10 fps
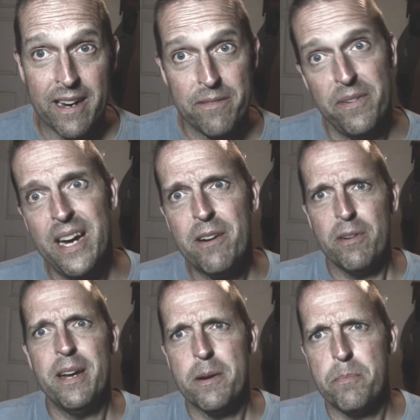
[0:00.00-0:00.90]

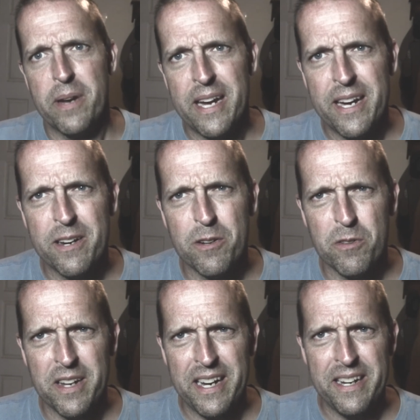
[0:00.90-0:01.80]
very
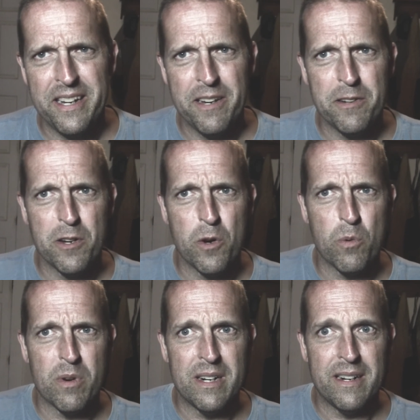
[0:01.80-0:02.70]
appealing,
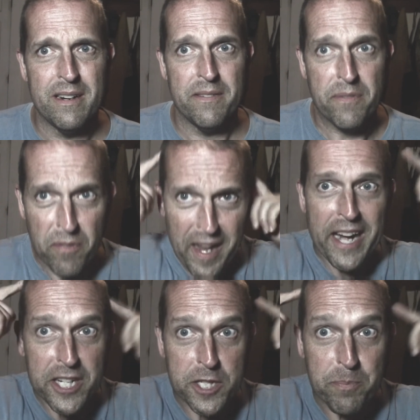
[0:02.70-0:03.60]

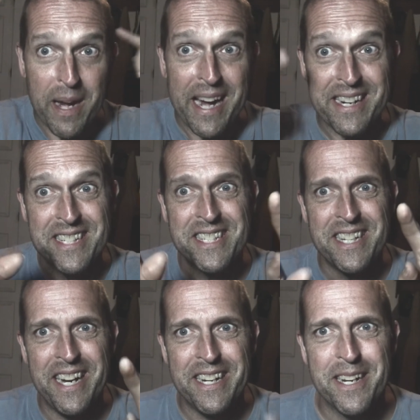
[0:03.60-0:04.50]
flashback
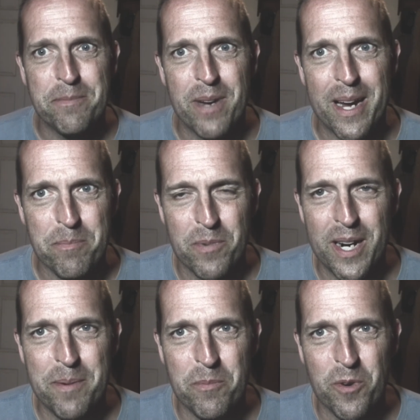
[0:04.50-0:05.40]
scene in my
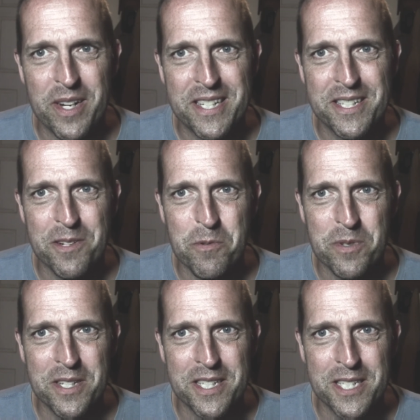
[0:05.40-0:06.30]
memory, so
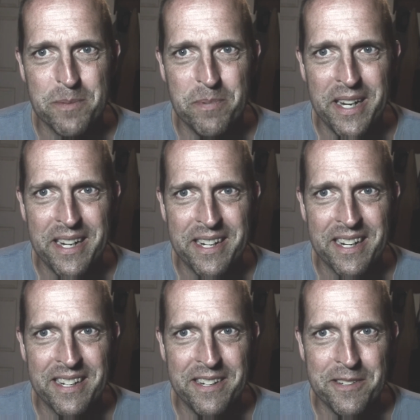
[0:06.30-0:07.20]
to speak. And,